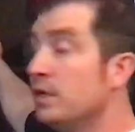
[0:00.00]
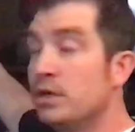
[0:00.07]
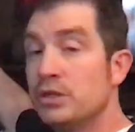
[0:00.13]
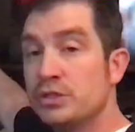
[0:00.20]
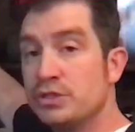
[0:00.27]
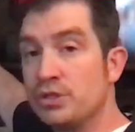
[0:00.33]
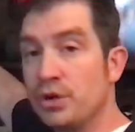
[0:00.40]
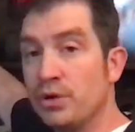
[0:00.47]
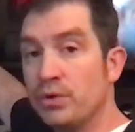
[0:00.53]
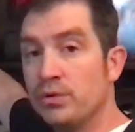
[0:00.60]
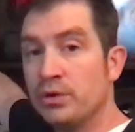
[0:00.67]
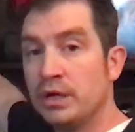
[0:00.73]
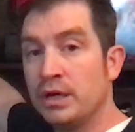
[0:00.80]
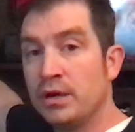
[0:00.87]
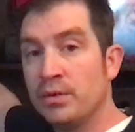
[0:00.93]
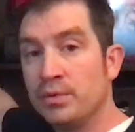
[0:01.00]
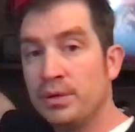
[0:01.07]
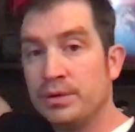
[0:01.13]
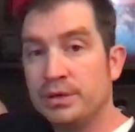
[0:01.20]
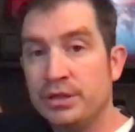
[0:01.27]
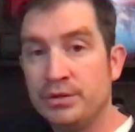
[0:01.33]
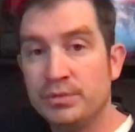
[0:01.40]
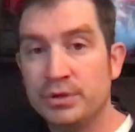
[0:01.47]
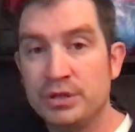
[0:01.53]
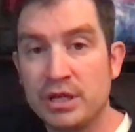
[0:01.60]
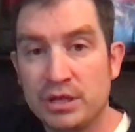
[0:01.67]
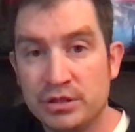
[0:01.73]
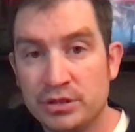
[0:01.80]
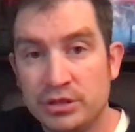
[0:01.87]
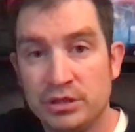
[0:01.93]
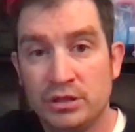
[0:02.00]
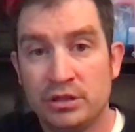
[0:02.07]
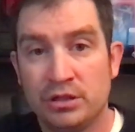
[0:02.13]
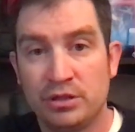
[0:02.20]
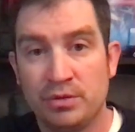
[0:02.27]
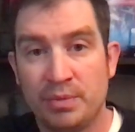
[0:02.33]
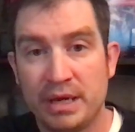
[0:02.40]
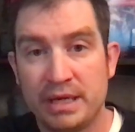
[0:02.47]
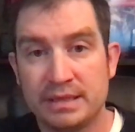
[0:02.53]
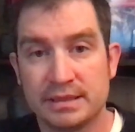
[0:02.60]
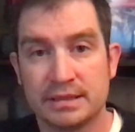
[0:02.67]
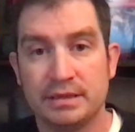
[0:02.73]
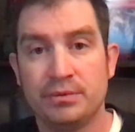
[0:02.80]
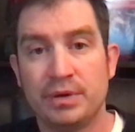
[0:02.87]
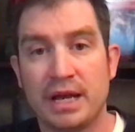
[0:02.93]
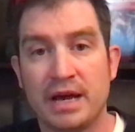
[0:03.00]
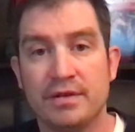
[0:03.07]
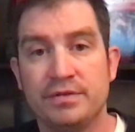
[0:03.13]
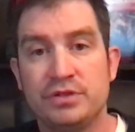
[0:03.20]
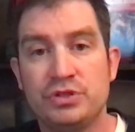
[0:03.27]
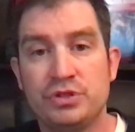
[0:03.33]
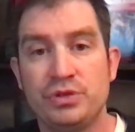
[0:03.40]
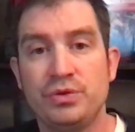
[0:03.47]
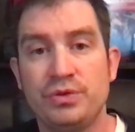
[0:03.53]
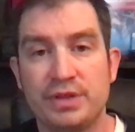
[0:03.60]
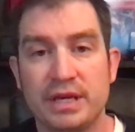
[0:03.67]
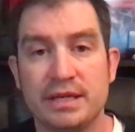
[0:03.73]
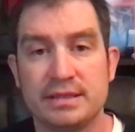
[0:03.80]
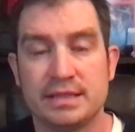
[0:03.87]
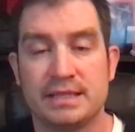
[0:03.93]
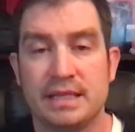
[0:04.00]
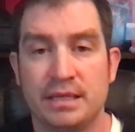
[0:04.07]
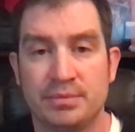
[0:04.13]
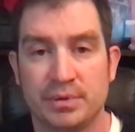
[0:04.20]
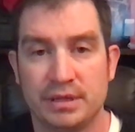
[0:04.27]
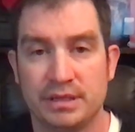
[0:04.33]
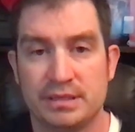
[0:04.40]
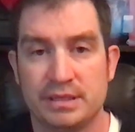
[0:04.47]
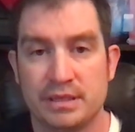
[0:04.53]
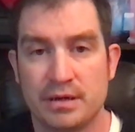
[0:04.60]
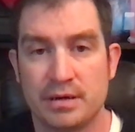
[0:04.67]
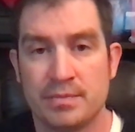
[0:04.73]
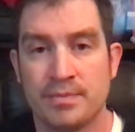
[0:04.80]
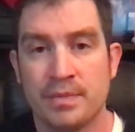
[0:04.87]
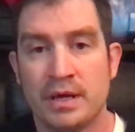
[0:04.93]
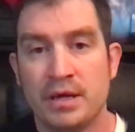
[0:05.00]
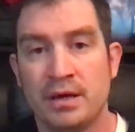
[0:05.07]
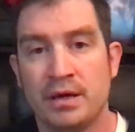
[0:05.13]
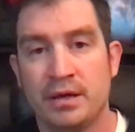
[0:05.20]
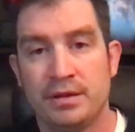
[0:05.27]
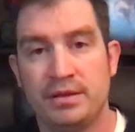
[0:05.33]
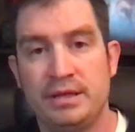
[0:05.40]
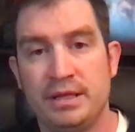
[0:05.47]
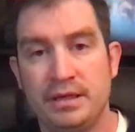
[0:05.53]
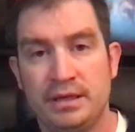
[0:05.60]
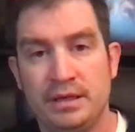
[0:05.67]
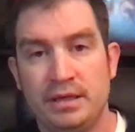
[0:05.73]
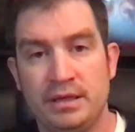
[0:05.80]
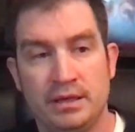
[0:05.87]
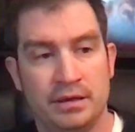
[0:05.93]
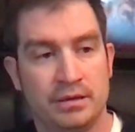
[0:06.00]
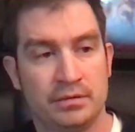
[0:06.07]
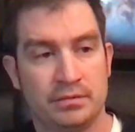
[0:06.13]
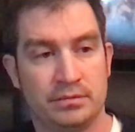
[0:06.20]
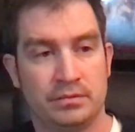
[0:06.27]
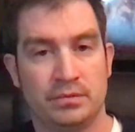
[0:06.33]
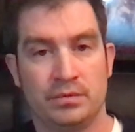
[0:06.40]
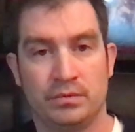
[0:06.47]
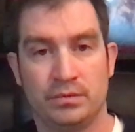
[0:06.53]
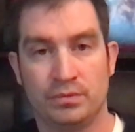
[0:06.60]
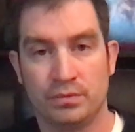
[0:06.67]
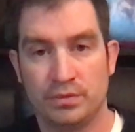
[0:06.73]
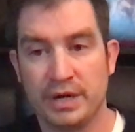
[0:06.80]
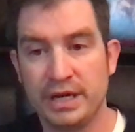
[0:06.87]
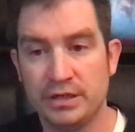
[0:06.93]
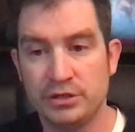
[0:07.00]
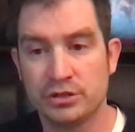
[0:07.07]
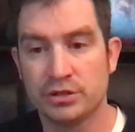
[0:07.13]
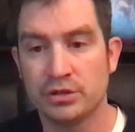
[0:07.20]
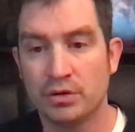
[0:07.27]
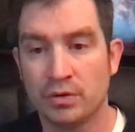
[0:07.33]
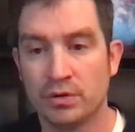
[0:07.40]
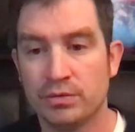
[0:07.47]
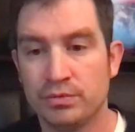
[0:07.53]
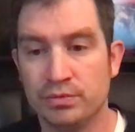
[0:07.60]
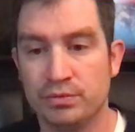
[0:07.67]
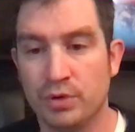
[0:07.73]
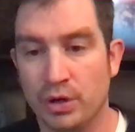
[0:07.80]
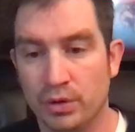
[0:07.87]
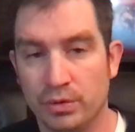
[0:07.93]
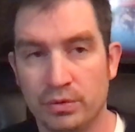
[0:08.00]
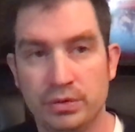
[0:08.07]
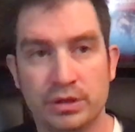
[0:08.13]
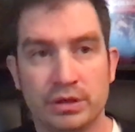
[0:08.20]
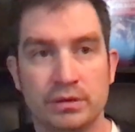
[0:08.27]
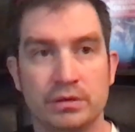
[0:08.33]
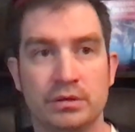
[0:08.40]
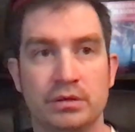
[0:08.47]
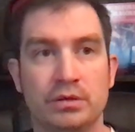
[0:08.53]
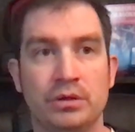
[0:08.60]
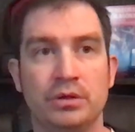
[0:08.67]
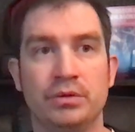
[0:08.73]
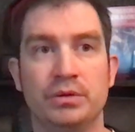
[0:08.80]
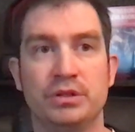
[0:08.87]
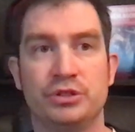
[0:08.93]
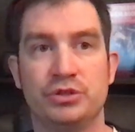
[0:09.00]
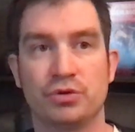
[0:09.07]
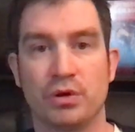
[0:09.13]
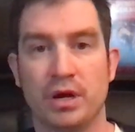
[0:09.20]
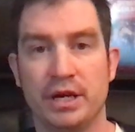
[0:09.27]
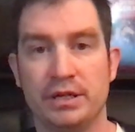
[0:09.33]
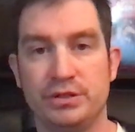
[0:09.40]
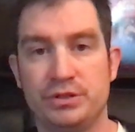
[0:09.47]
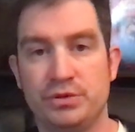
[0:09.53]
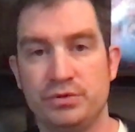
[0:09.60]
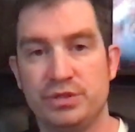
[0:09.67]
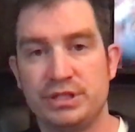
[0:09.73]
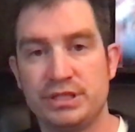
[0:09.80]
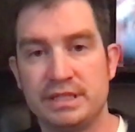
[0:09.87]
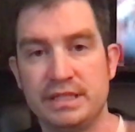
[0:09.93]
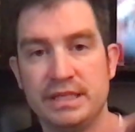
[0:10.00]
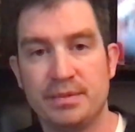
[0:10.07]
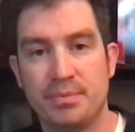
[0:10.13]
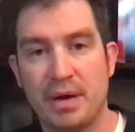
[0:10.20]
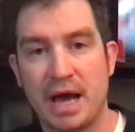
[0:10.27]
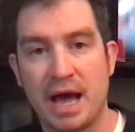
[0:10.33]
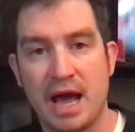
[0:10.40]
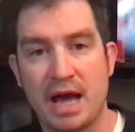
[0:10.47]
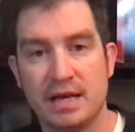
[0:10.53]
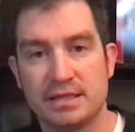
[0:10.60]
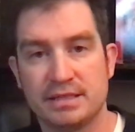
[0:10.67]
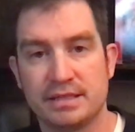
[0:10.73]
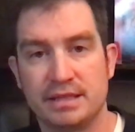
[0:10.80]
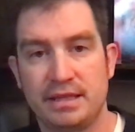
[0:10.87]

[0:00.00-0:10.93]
So what you basically would have two things that take place there. The ranger or rogue who is trying to sneak past